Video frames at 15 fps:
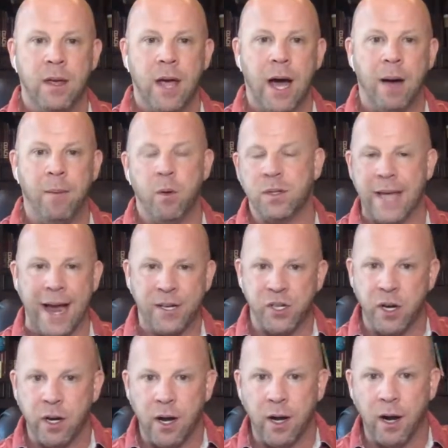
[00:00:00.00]
It was actually
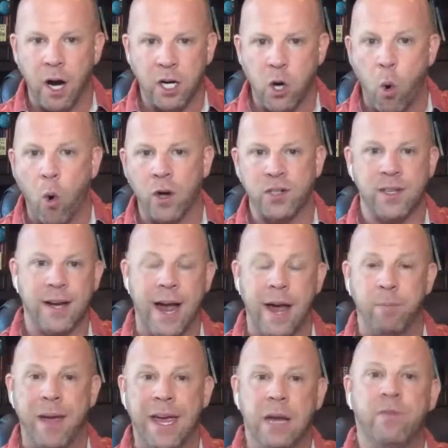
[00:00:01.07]
a course that I had
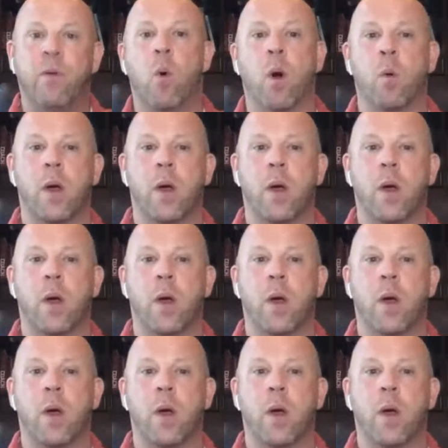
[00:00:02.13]
paid for.